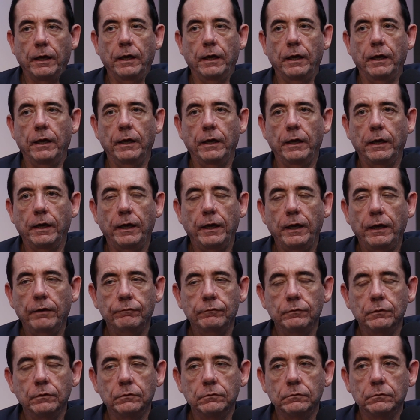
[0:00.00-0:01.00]
I
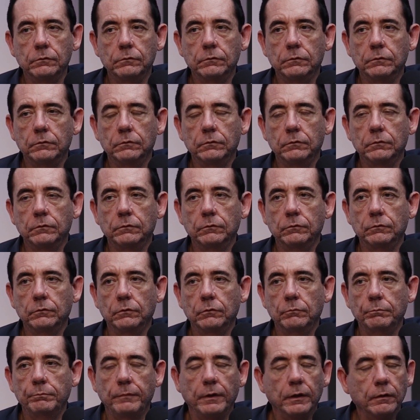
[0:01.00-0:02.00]
have no
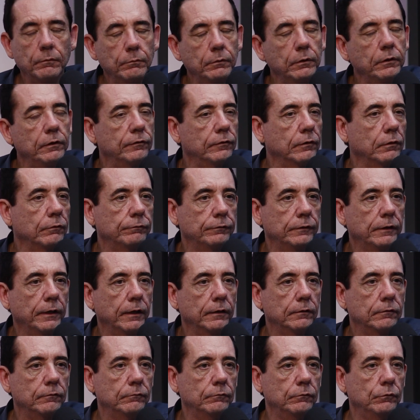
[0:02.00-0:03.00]
memories of
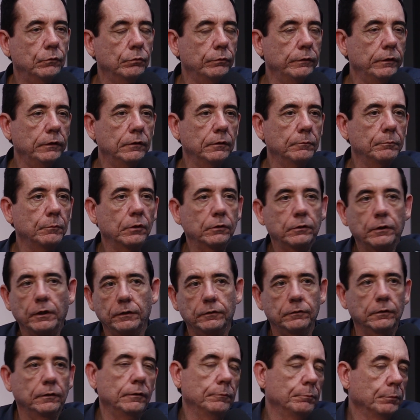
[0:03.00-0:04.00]
that during
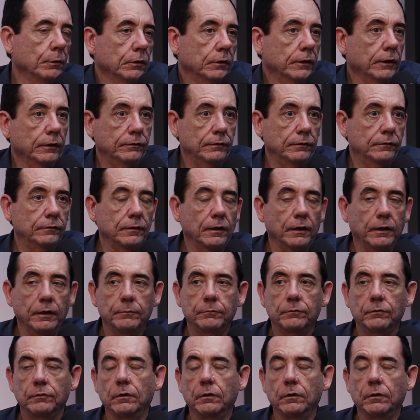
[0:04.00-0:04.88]
democratic times.